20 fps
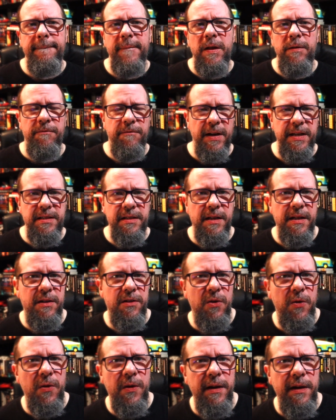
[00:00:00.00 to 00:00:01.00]

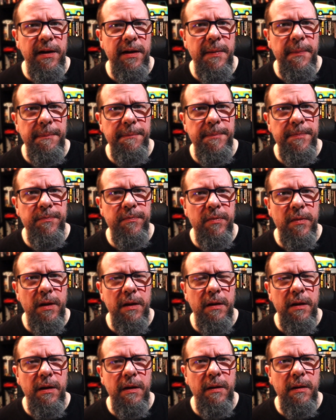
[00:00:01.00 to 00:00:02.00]
investigatory
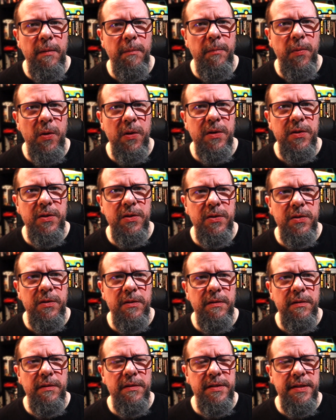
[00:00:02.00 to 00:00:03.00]
books
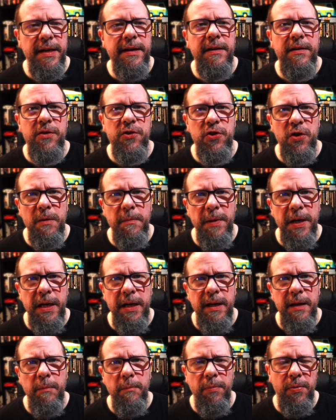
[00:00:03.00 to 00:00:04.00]
set in
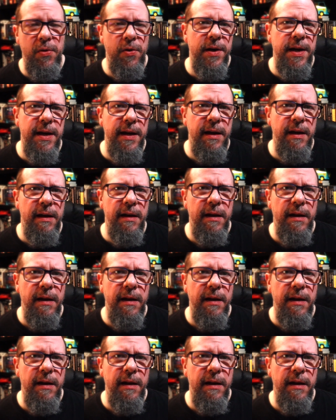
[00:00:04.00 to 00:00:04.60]
Germany pre-Nazi,